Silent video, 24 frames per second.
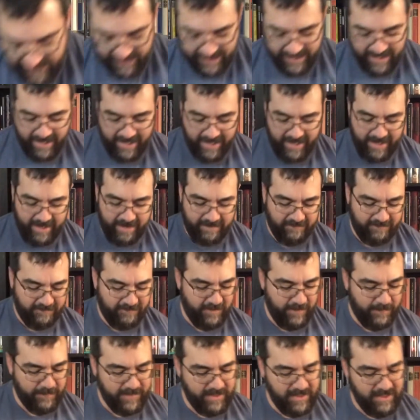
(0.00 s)
that I have
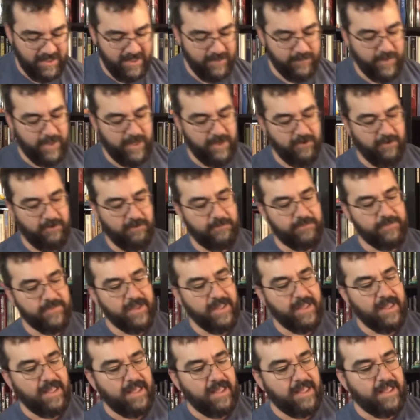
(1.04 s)
from the email,
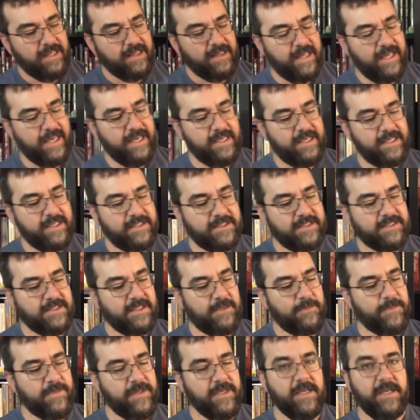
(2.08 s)
they did
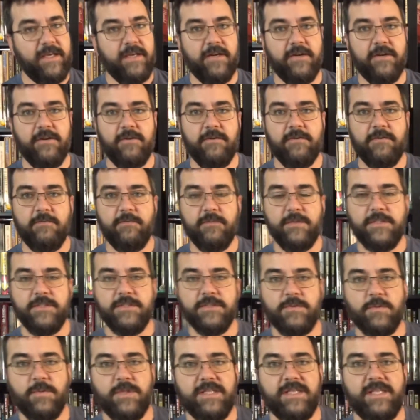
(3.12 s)
something here, which
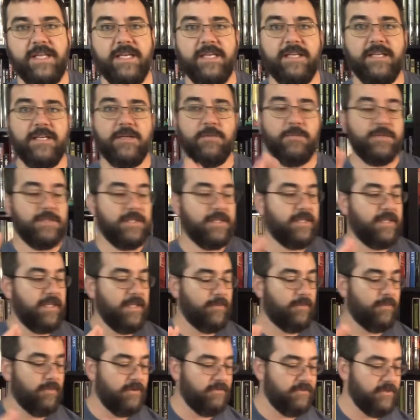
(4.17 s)
is what they did with the
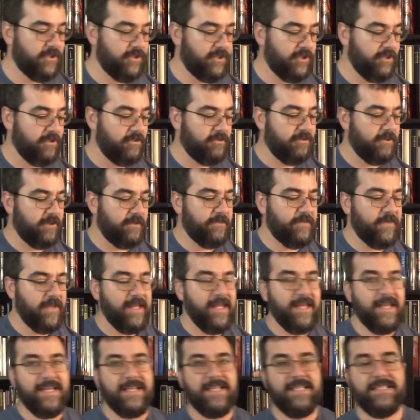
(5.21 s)
Keeper of the Children,
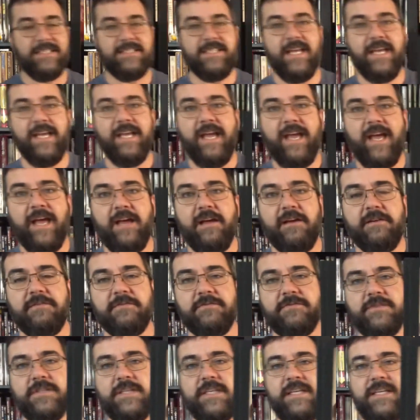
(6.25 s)
is they
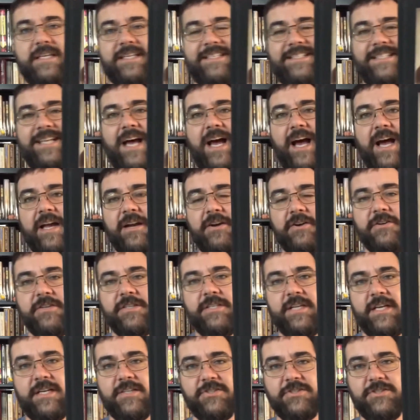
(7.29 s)
have the entire
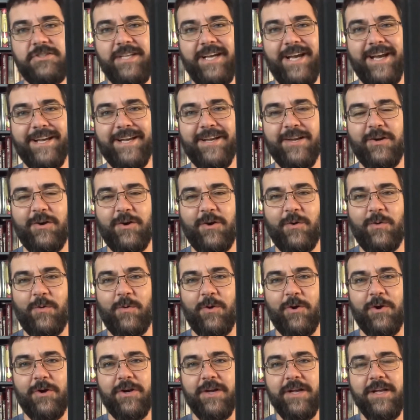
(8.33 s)
dust jacket
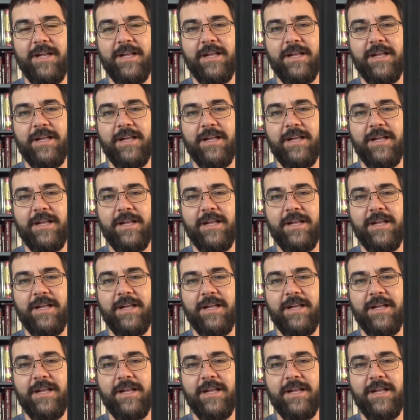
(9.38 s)
artwork